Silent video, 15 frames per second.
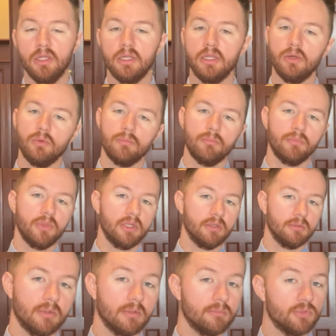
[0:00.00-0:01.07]
Now,
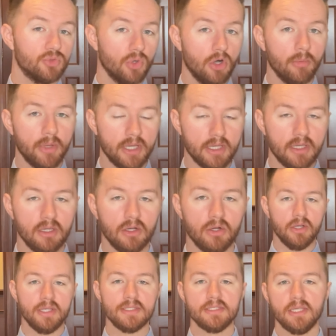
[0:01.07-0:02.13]
the drawback
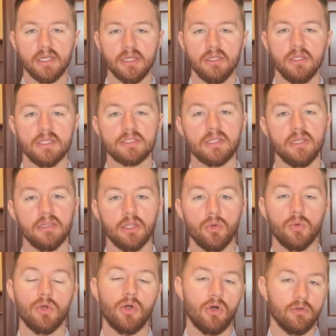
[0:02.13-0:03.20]
here is that it's a
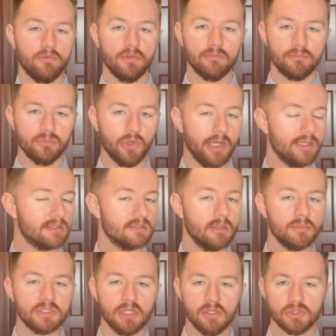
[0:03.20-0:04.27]
lower offer, right?
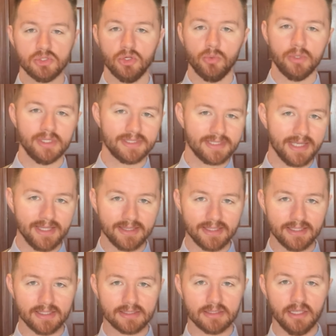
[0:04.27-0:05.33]
Some sellers don't want to take
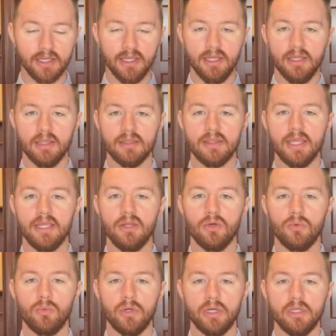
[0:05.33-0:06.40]
this. They
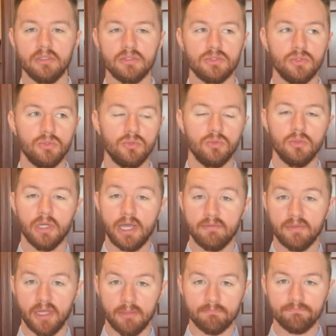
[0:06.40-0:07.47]
don't want to
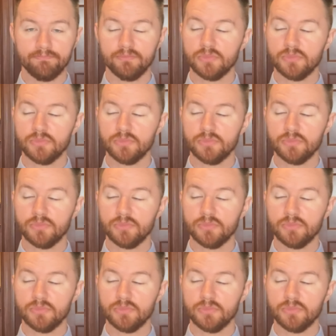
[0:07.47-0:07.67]
have that.